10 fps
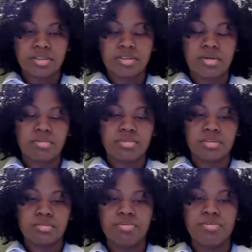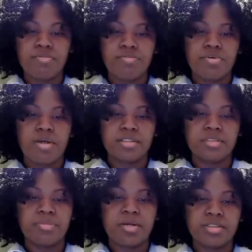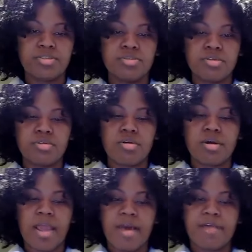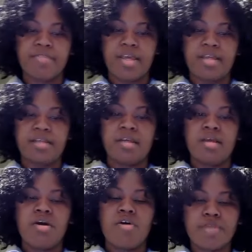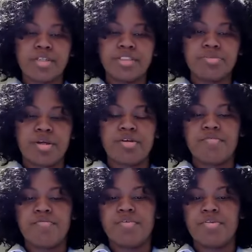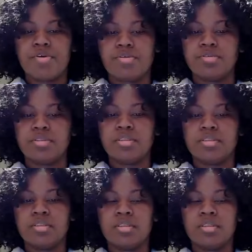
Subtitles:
So it was approved, you are expunged. You no longer have that arrest record for those